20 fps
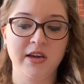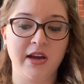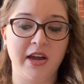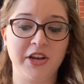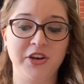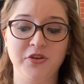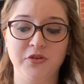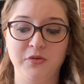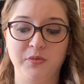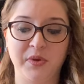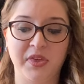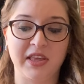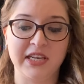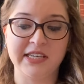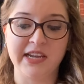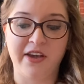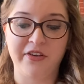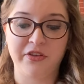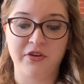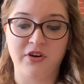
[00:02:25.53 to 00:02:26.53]
I knew it was a
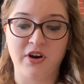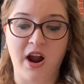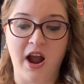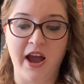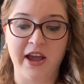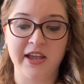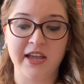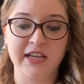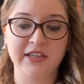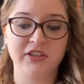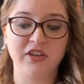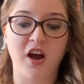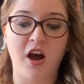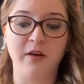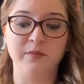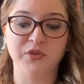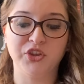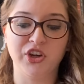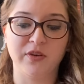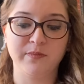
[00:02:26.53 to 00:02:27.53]
death cry, and
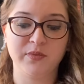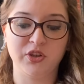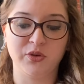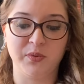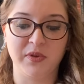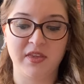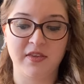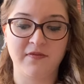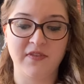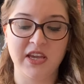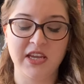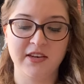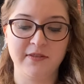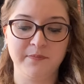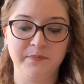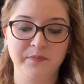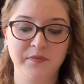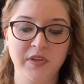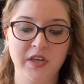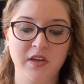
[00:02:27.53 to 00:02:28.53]
Tom jumped to his
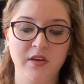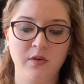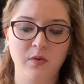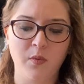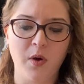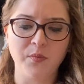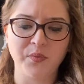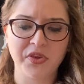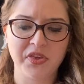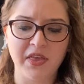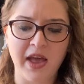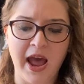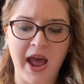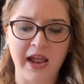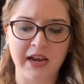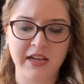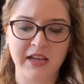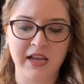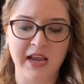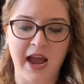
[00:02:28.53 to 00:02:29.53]
feet. "What was
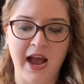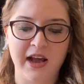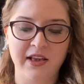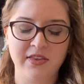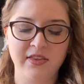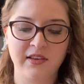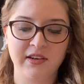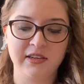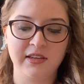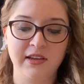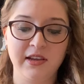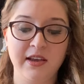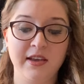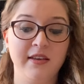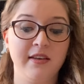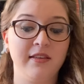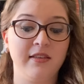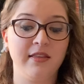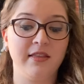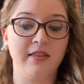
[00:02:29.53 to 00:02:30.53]
that?" he asked.
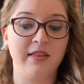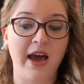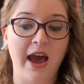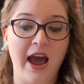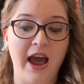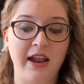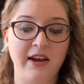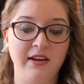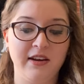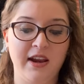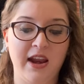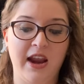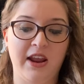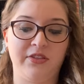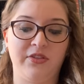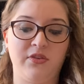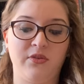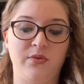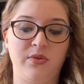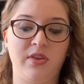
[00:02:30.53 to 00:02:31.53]
"That,"
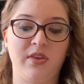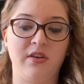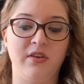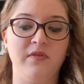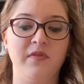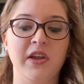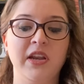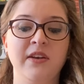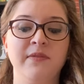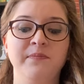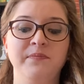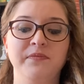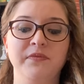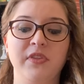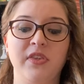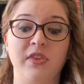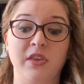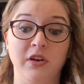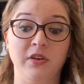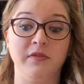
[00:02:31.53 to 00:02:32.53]
answered
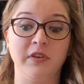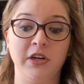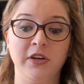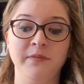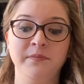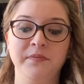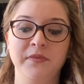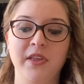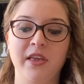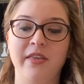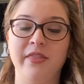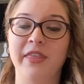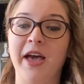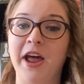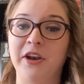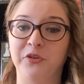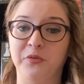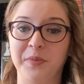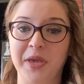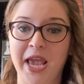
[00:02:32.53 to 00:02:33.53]
Silver,
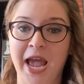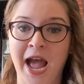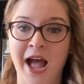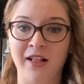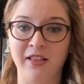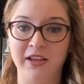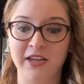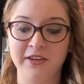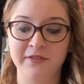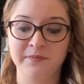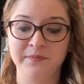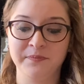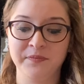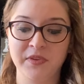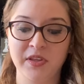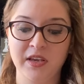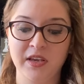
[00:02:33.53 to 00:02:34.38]
"that'll be Alan."